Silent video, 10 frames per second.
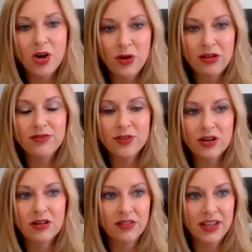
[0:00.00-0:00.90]
going
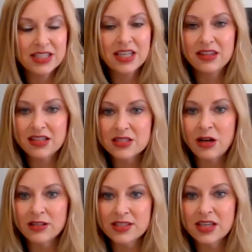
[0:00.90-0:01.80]
for let's get this
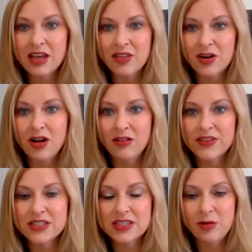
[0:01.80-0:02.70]
all together, all on
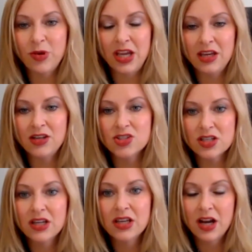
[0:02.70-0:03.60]
the same page,
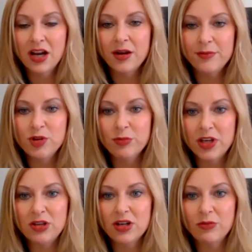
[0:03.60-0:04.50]
um, unit by
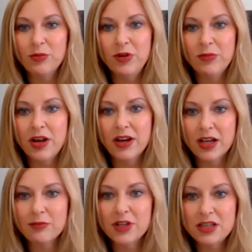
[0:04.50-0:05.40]
unit would be my
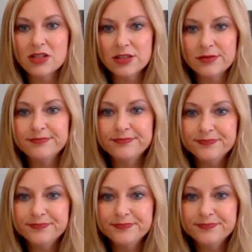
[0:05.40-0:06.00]
recommendation.